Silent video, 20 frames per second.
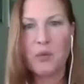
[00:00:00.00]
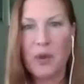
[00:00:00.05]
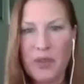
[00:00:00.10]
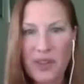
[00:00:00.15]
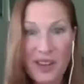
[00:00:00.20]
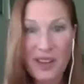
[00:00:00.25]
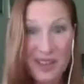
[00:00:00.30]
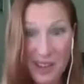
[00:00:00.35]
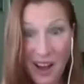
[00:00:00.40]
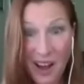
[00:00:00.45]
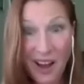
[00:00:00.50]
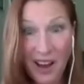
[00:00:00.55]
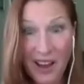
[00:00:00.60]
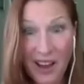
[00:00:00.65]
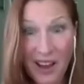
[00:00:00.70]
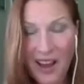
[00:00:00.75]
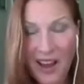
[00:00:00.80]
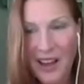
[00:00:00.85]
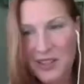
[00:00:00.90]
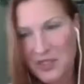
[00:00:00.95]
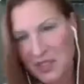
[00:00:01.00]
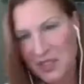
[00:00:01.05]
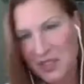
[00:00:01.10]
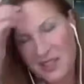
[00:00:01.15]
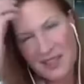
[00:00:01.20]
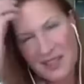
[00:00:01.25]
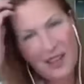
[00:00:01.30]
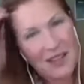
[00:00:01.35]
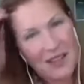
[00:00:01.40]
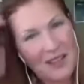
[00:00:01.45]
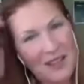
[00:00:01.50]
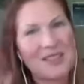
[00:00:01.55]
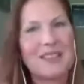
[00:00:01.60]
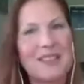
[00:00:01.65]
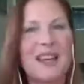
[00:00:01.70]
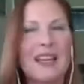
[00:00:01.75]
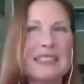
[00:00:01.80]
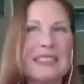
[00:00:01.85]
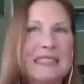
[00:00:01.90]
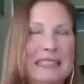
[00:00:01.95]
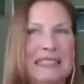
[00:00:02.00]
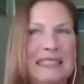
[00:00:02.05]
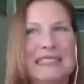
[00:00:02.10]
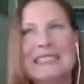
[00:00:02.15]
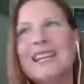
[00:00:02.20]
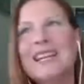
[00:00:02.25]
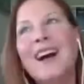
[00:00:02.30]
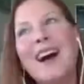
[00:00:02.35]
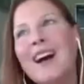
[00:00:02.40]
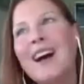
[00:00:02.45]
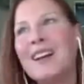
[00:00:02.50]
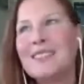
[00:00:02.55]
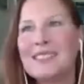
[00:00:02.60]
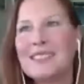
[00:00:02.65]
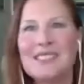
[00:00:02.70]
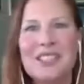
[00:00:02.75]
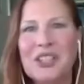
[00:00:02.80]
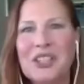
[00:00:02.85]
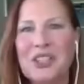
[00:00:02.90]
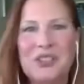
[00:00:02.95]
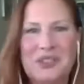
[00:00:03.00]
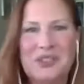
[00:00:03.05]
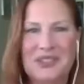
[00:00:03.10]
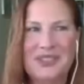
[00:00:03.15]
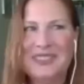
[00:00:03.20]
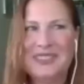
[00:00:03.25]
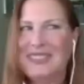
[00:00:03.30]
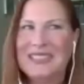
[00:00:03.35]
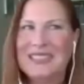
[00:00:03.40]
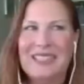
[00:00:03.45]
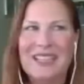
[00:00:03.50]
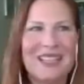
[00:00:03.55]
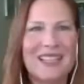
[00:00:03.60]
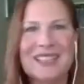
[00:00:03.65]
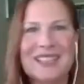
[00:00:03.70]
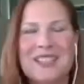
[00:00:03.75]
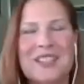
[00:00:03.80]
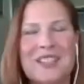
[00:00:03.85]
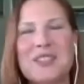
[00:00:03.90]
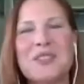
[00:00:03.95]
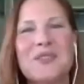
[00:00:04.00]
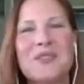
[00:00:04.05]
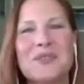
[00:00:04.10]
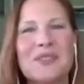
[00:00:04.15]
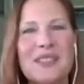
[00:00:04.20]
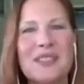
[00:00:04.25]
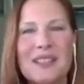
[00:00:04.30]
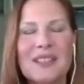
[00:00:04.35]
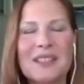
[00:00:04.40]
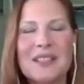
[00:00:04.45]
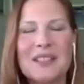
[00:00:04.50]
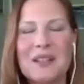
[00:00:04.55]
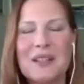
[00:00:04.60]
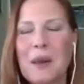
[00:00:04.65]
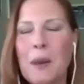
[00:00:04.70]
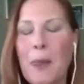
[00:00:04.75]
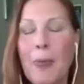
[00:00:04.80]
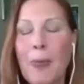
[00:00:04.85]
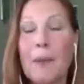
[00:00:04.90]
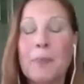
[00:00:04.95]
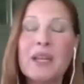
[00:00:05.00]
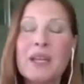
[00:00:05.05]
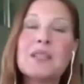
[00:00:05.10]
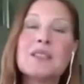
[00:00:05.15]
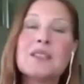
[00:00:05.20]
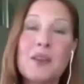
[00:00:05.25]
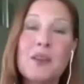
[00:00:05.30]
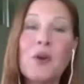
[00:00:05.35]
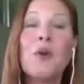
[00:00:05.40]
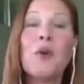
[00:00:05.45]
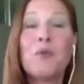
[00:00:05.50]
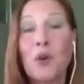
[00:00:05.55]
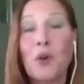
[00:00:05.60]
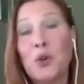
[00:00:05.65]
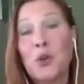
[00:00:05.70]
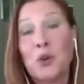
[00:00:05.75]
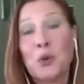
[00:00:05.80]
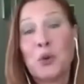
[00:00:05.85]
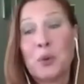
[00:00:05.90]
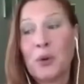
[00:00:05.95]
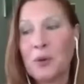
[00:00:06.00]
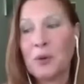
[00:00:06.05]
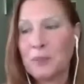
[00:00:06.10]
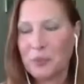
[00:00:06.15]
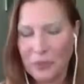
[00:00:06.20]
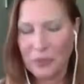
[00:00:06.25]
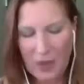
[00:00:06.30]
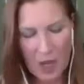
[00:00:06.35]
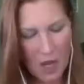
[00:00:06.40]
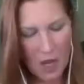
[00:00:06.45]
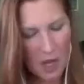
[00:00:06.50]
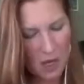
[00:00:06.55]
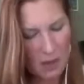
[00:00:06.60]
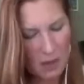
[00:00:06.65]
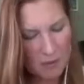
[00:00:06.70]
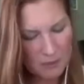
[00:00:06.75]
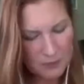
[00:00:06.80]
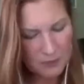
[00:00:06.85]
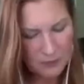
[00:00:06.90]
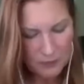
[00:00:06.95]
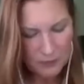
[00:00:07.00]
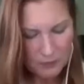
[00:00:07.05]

with a guy i just i just like uh, you know uh, just because i felt vulnerable um, right of